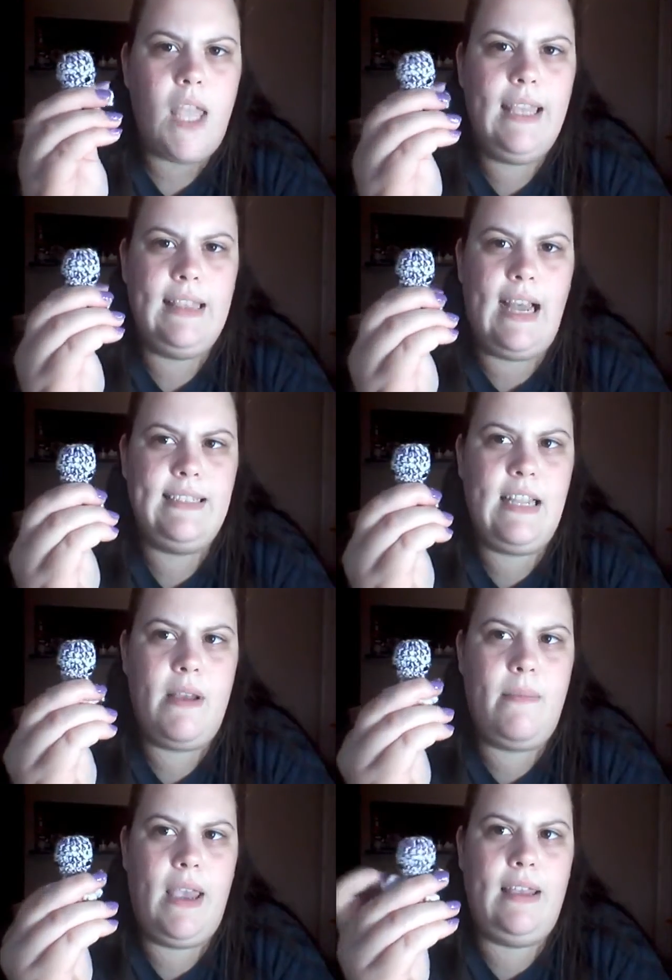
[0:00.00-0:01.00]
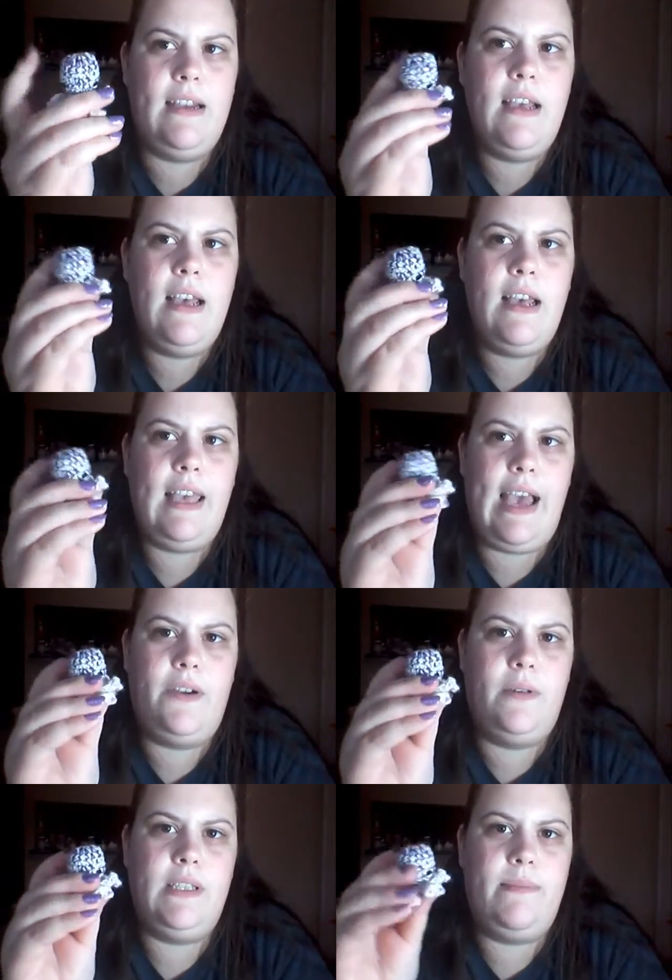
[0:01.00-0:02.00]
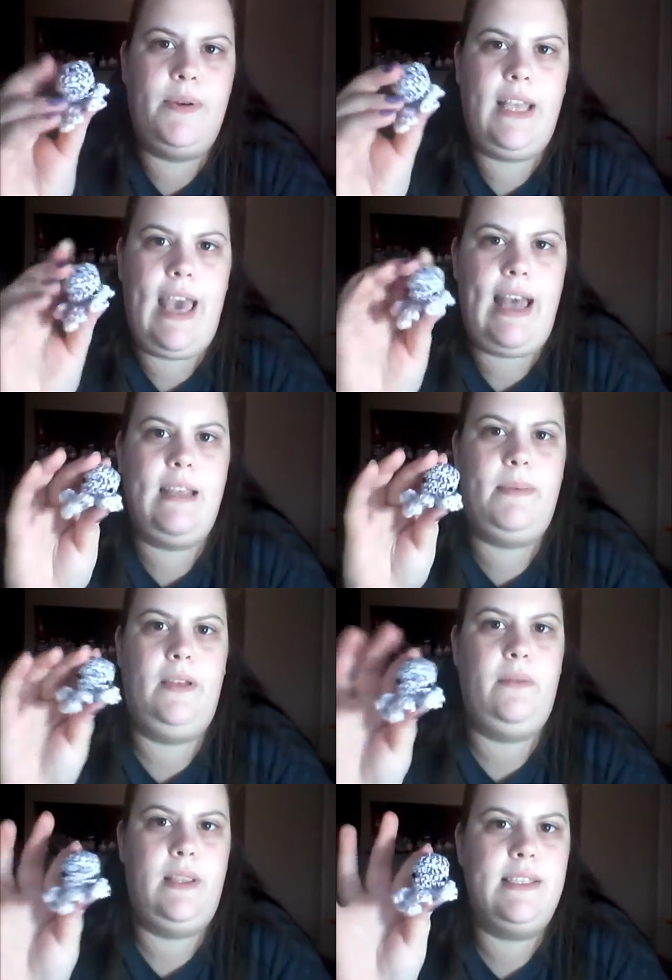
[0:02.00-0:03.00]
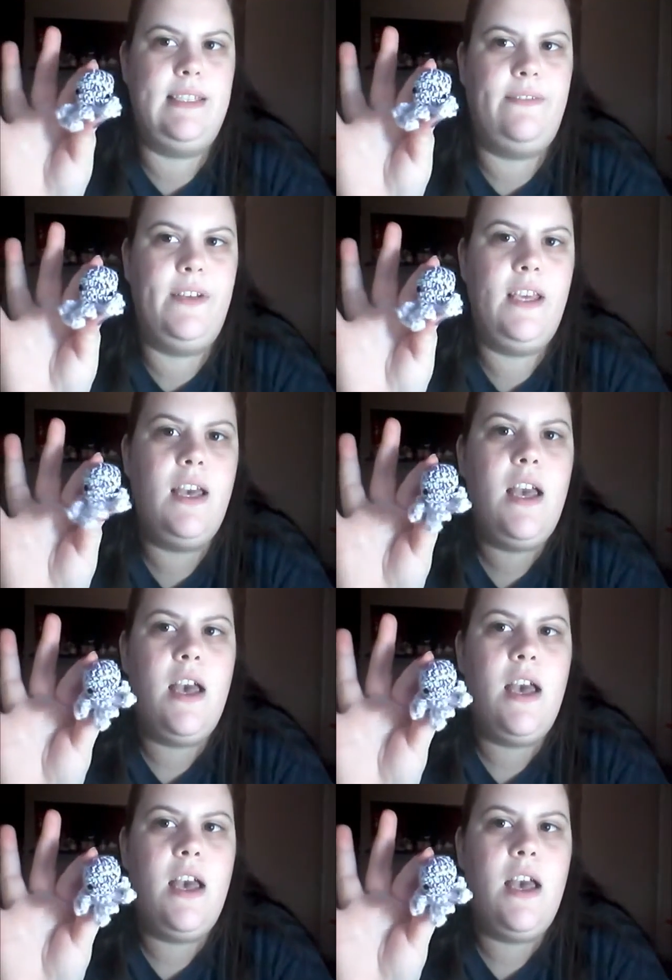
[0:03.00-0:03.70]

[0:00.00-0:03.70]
and last time I made cat toys I put catnip in with the stuffing.